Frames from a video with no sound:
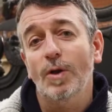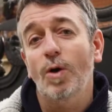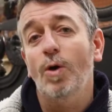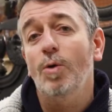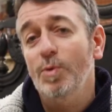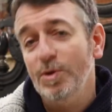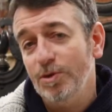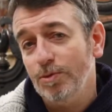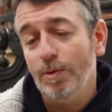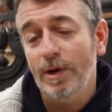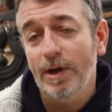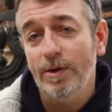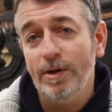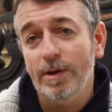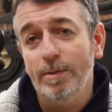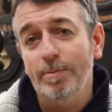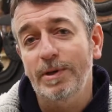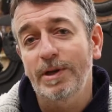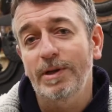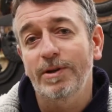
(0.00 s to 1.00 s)
always
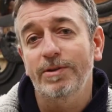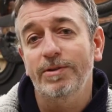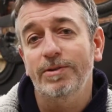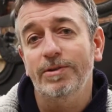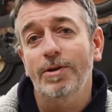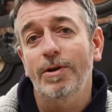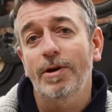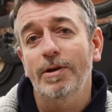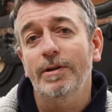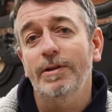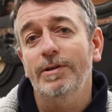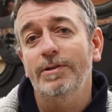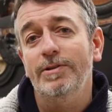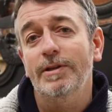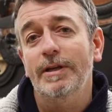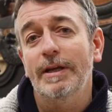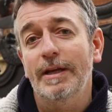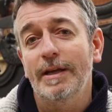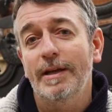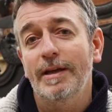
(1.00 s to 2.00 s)
welcome here in Scotland,
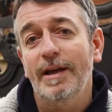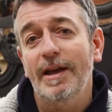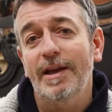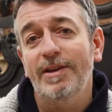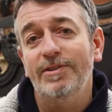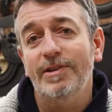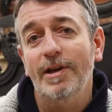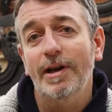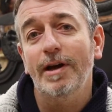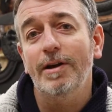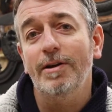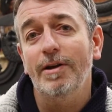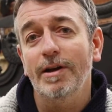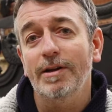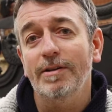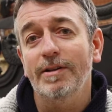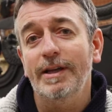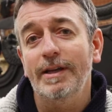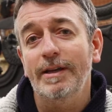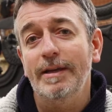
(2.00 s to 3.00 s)
Satter
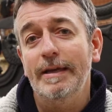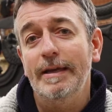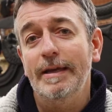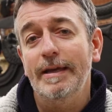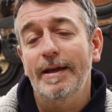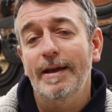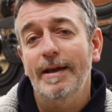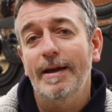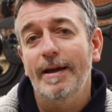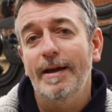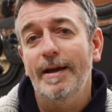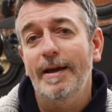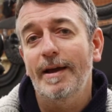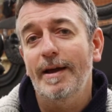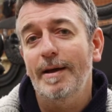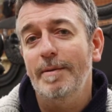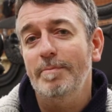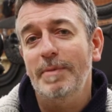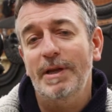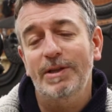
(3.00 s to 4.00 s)
Ugly.
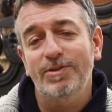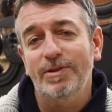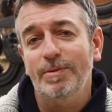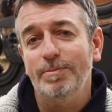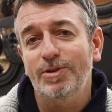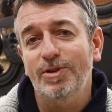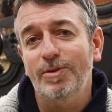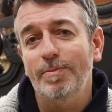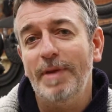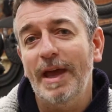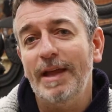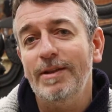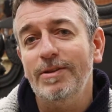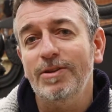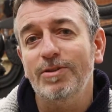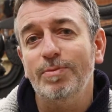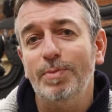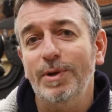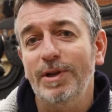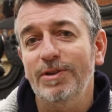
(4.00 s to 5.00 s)
Made some
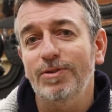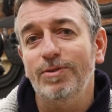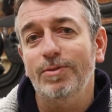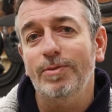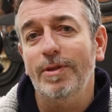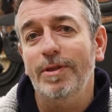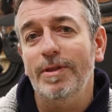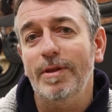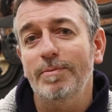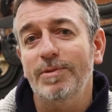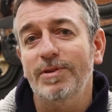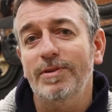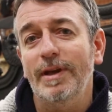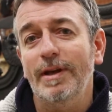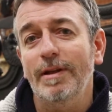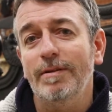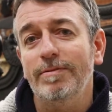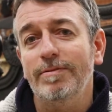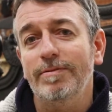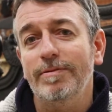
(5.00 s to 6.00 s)
tremendous prints with
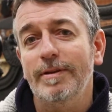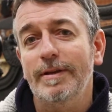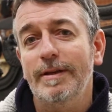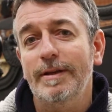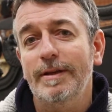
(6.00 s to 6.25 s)
himself.